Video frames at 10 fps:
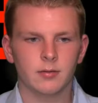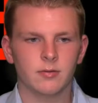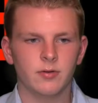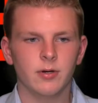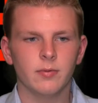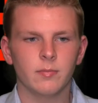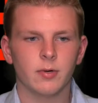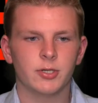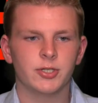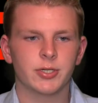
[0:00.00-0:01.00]
Does anyone
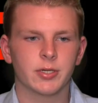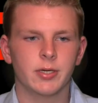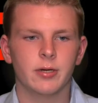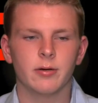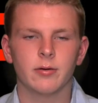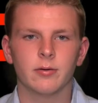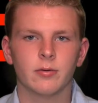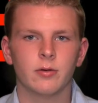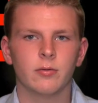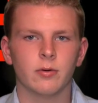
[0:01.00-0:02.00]
watching here
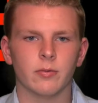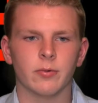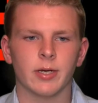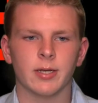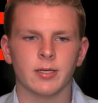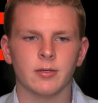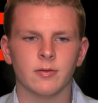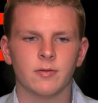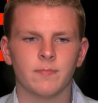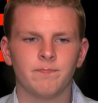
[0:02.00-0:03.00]
know what rain
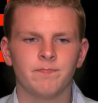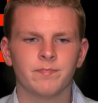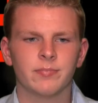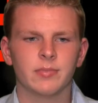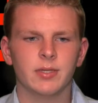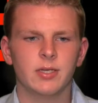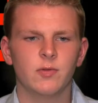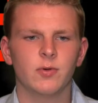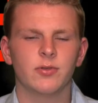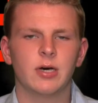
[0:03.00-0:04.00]
is? It
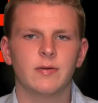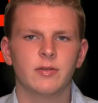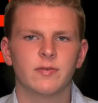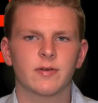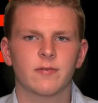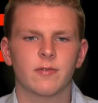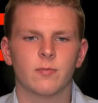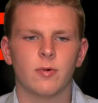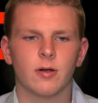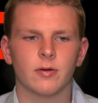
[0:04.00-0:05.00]
is the most obvious effect of
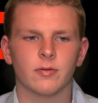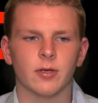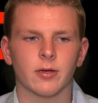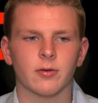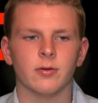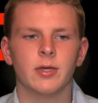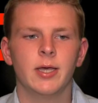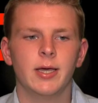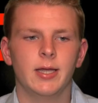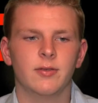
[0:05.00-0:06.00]
the water cycle,
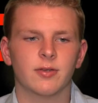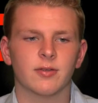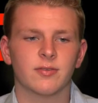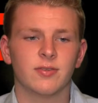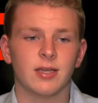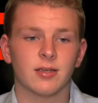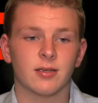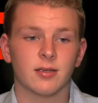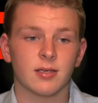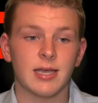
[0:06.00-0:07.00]
and has gained
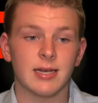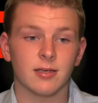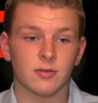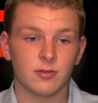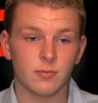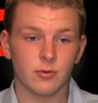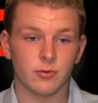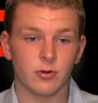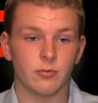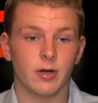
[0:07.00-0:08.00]
considerable
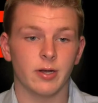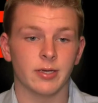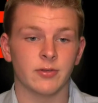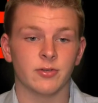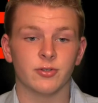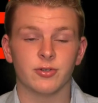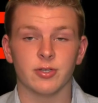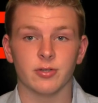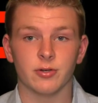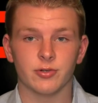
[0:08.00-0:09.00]
notoriety as
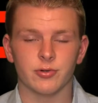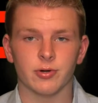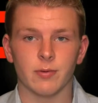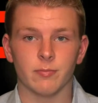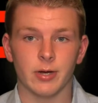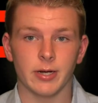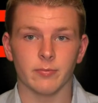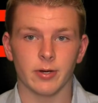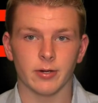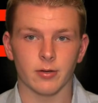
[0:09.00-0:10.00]
illustrated in the nursery rhyme
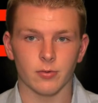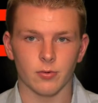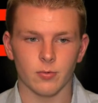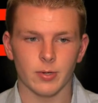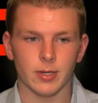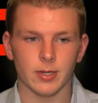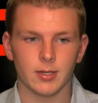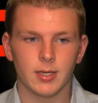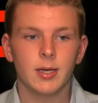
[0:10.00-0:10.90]
Rain, Rain, Go Away.